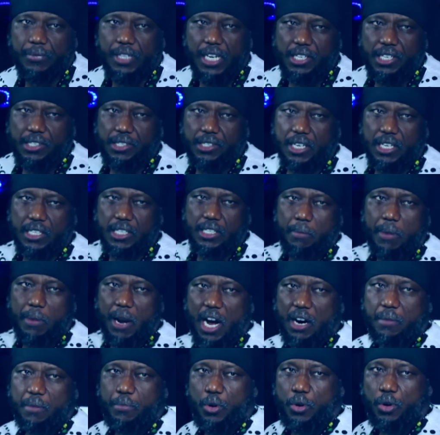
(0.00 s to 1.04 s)
This is the
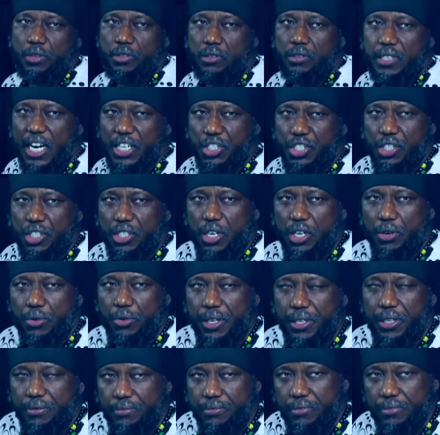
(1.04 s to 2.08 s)
Black Pot. Dash it
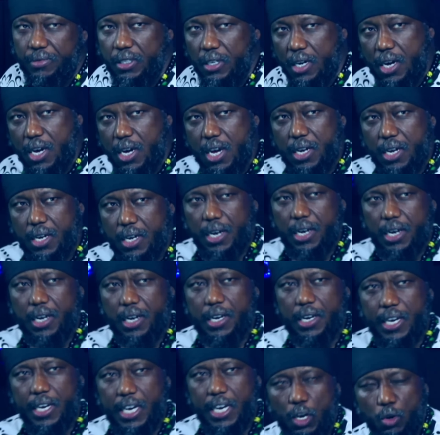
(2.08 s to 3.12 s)
away.
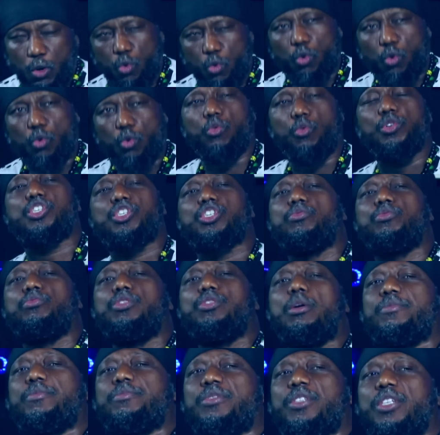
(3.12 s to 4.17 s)
AKA
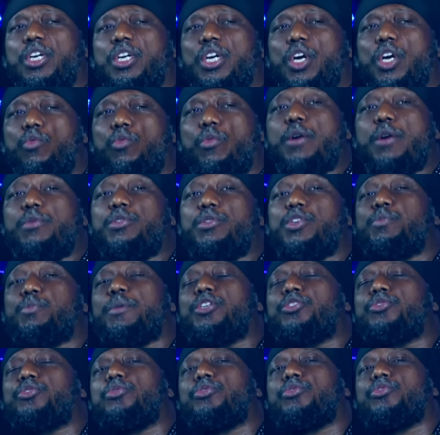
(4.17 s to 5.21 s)
Kukushonomo, where we
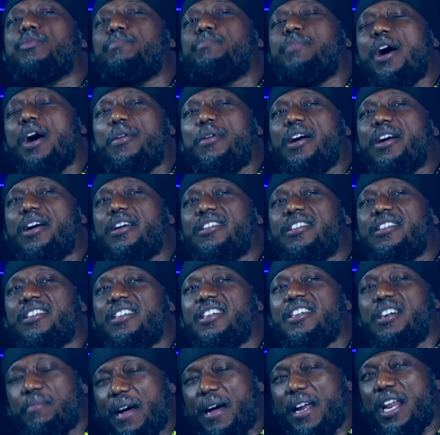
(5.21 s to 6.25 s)
speak truth to power.
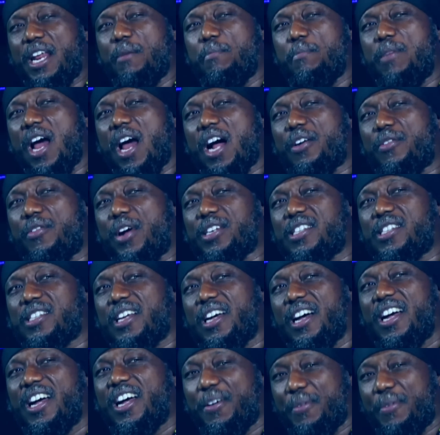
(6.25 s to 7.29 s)
My name Blakk
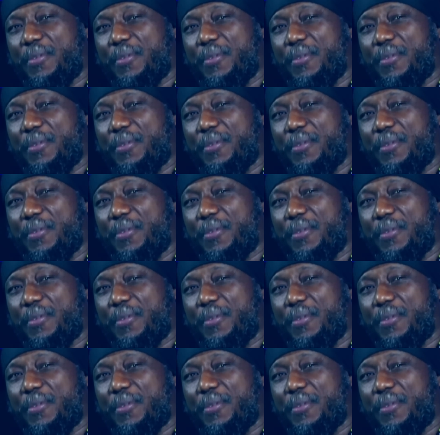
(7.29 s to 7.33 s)
Rasta.